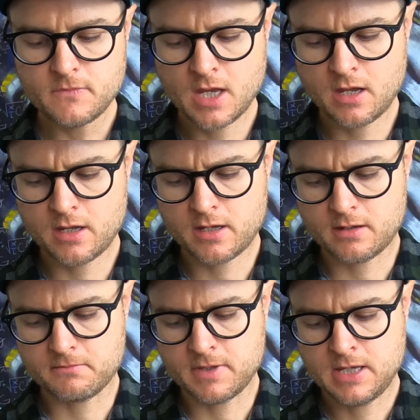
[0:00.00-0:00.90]

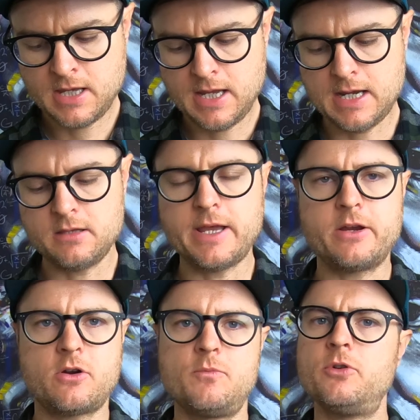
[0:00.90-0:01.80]
And
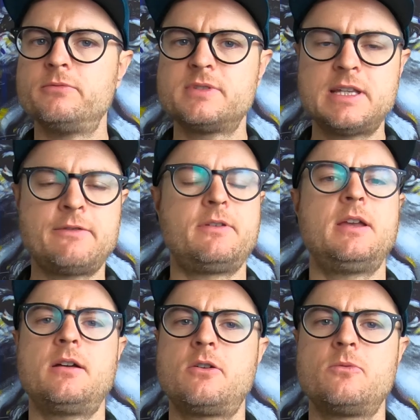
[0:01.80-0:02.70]
light caramel, definitely
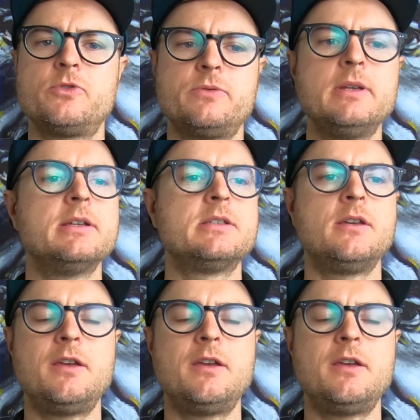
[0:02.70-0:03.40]
got caramel sweetness.